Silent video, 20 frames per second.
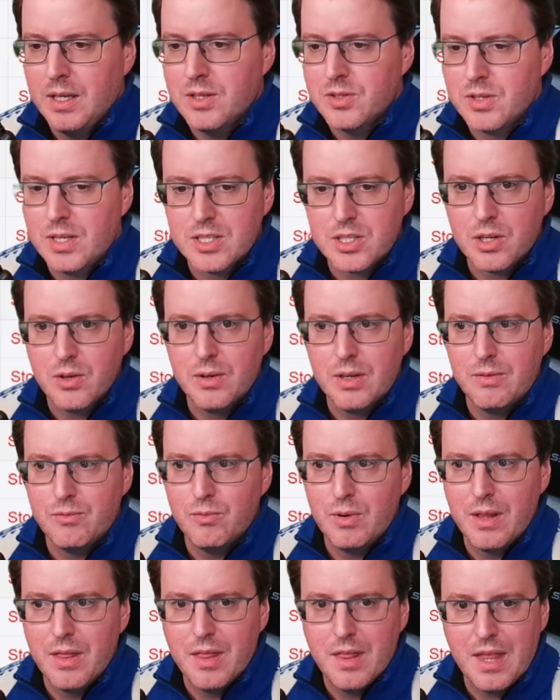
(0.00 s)
So let's go
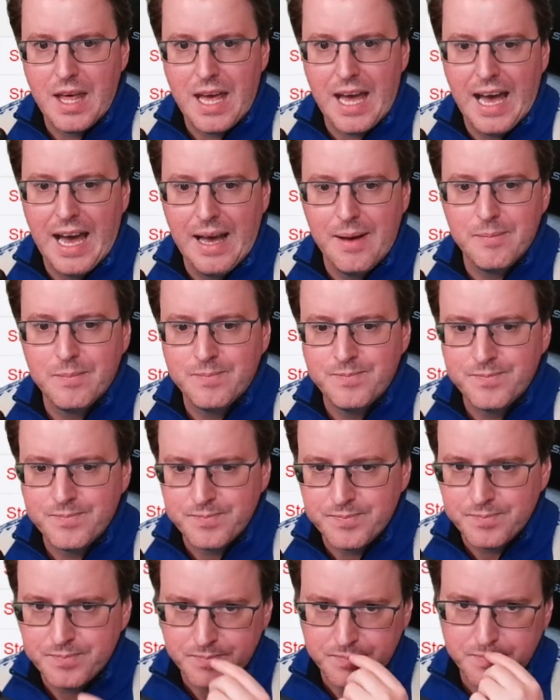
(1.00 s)
and run that.
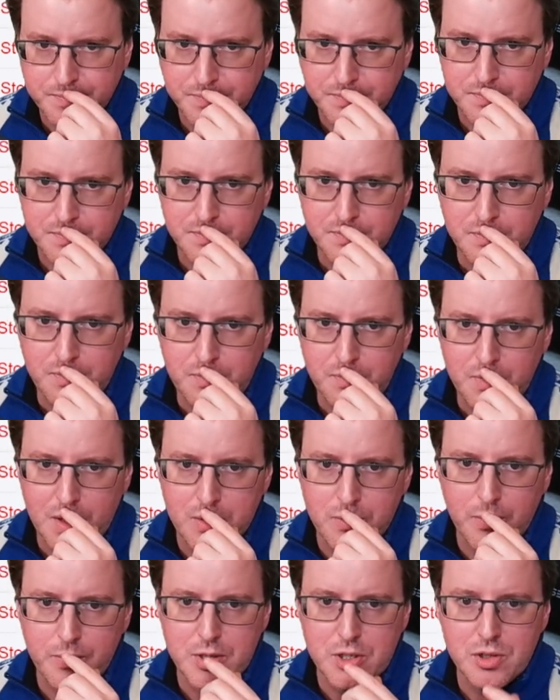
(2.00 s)

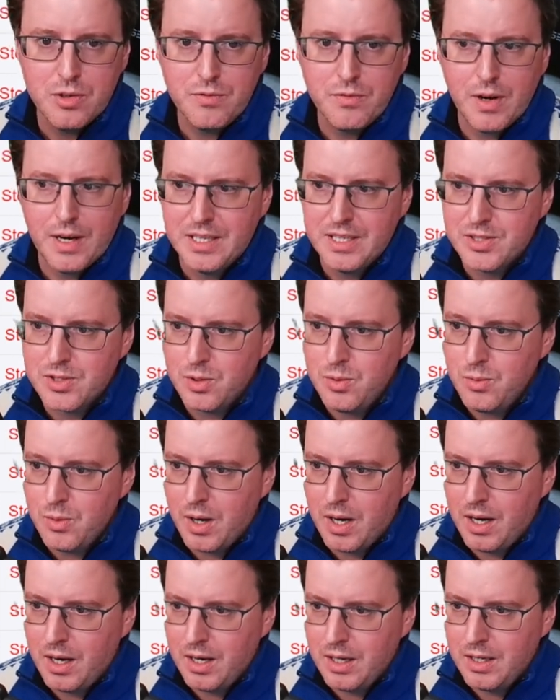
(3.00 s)
And what we should find is, oh,
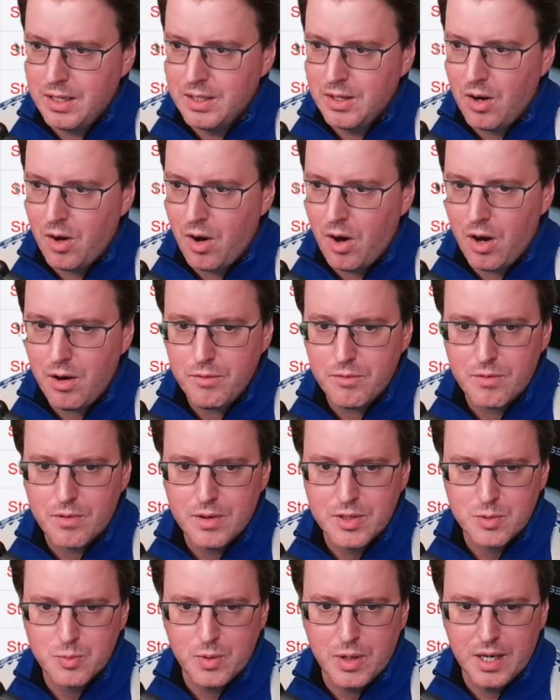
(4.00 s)
our
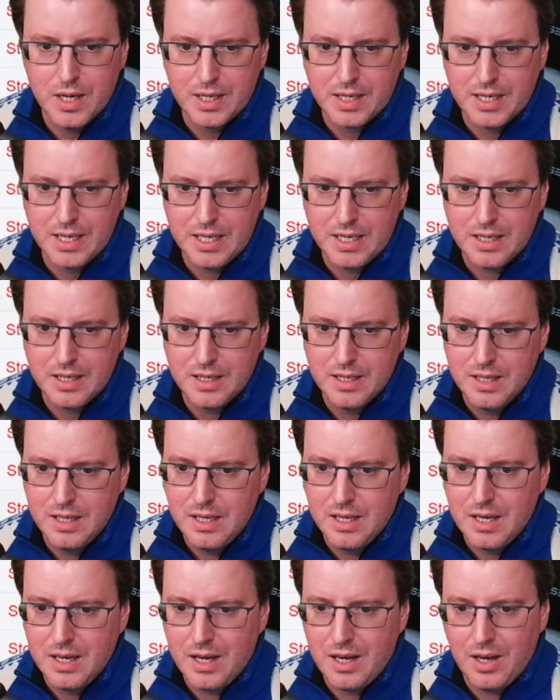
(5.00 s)
hover is working.
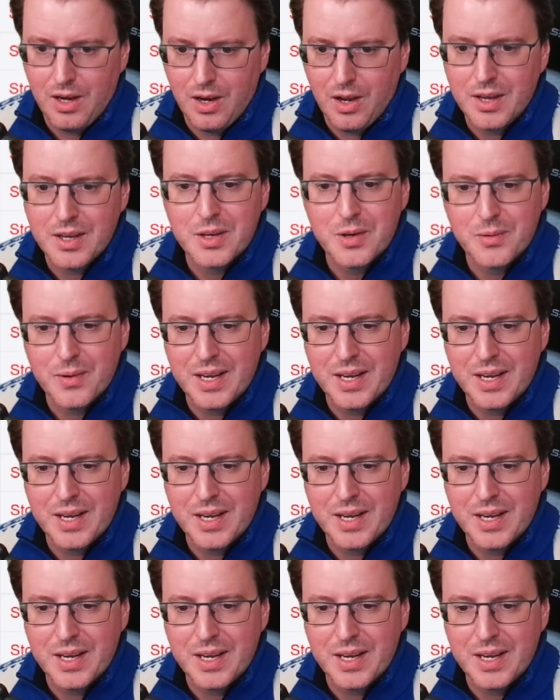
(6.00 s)
Our light